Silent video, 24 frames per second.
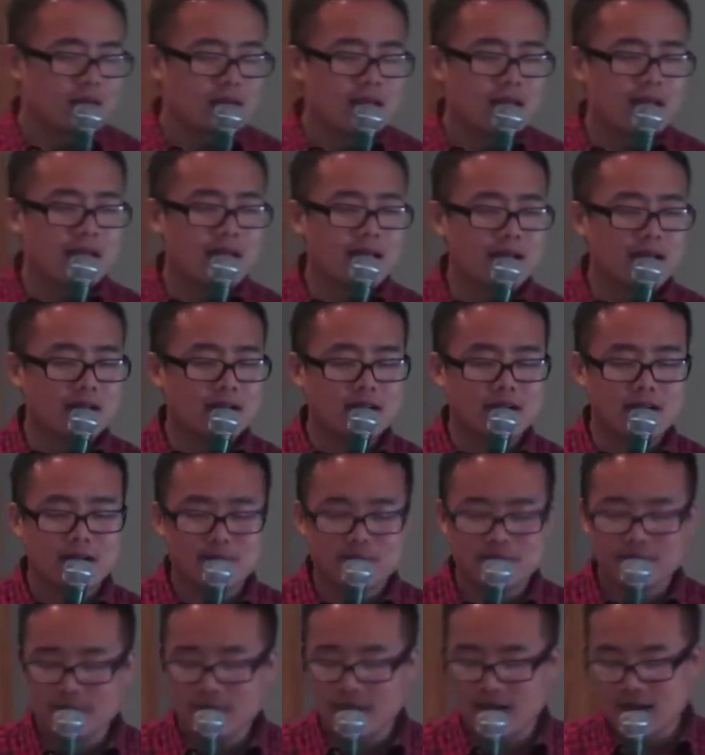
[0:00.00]
and,
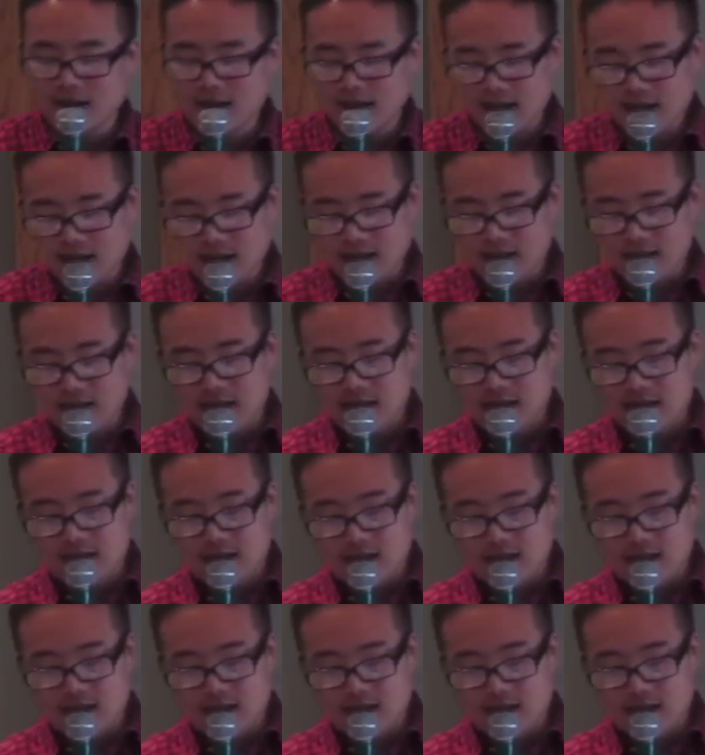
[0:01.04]
um, I, I, I,